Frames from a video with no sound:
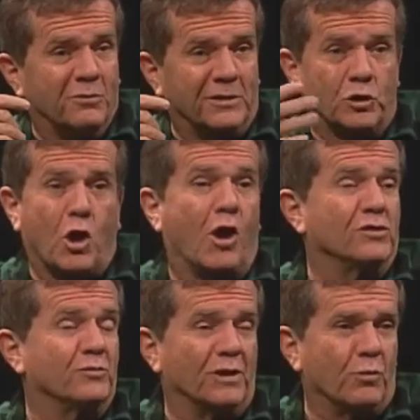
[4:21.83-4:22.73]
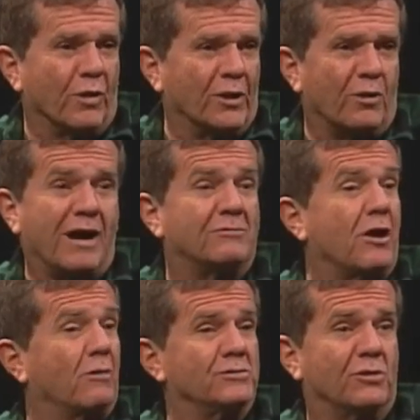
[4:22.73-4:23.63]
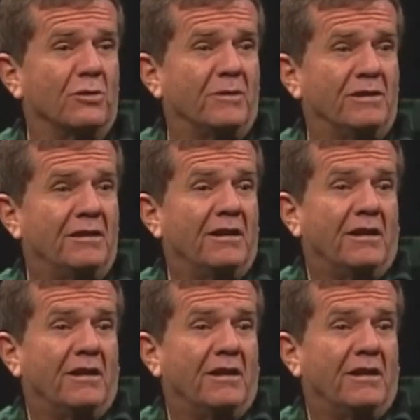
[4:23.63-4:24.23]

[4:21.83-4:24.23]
uh, did the cars really run or how tall was Herman?